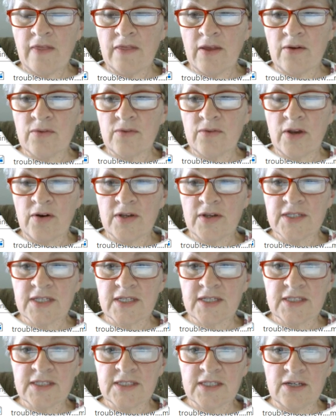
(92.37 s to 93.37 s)
there is
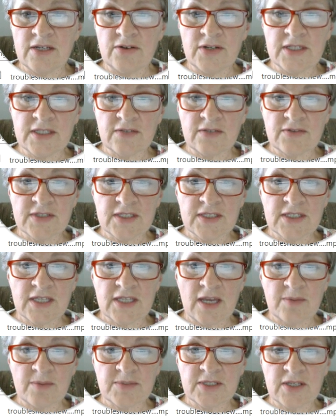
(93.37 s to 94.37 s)
a series of
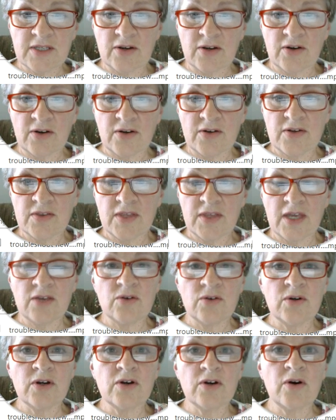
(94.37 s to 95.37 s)
steps here that
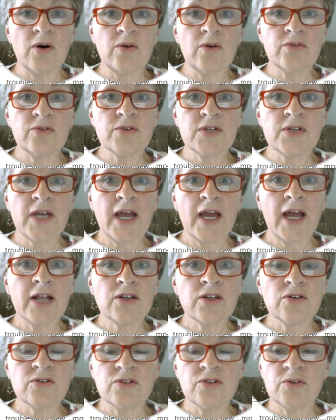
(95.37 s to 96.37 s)
you can go through to
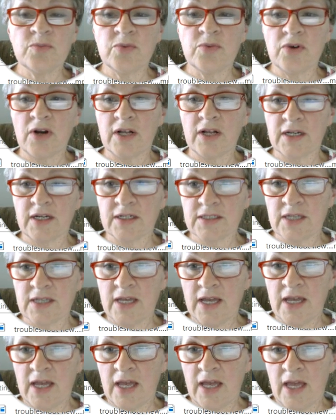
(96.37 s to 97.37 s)
add your new product.
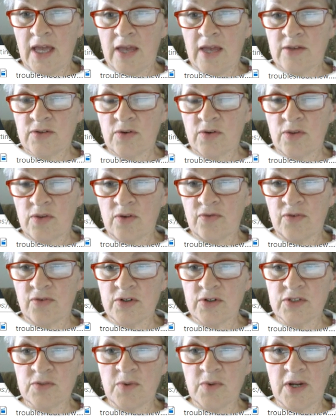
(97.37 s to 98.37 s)
So the
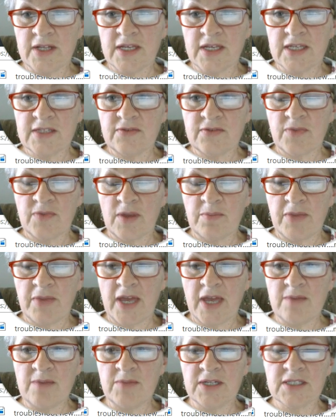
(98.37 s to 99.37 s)
first one is the
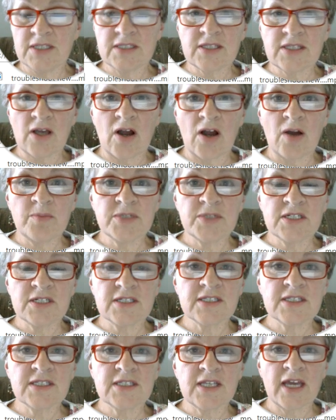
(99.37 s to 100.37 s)
Payments
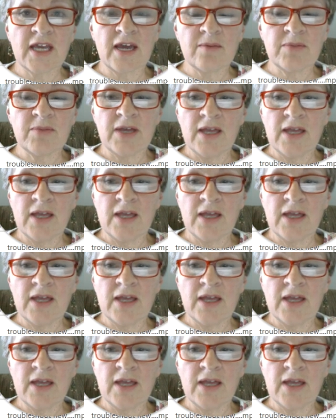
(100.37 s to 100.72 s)
Option step,